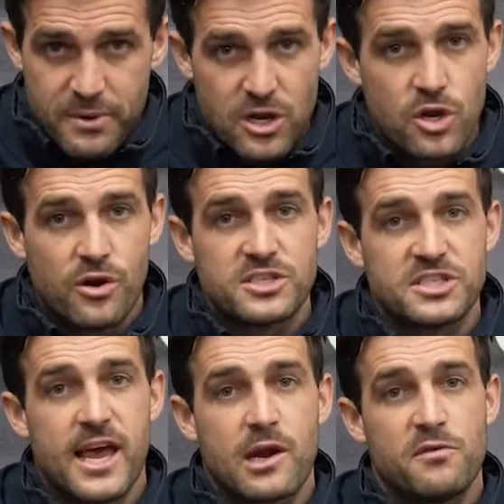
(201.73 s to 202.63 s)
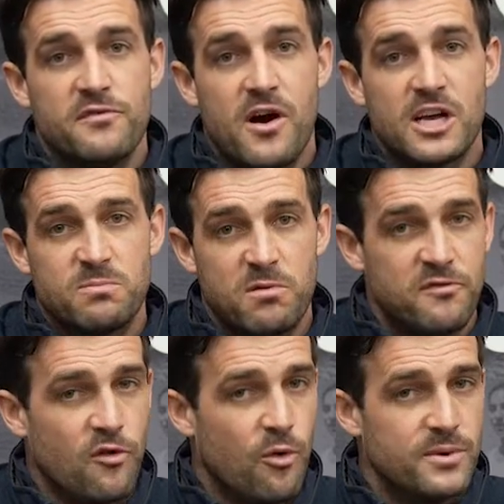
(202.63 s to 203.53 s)
but not sacrifice
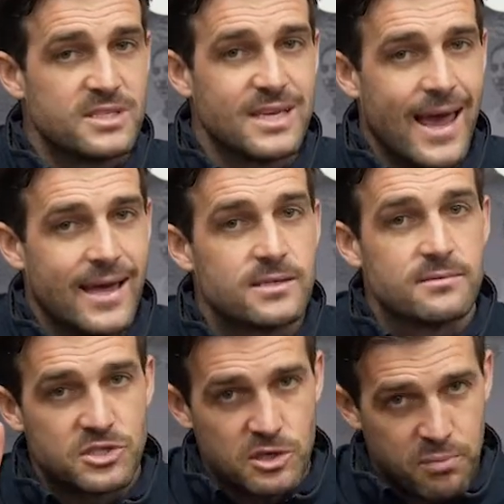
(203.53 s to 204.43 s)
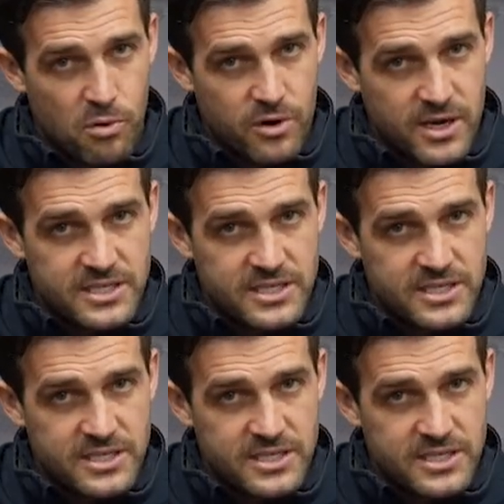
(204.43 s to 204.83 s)
performance and support.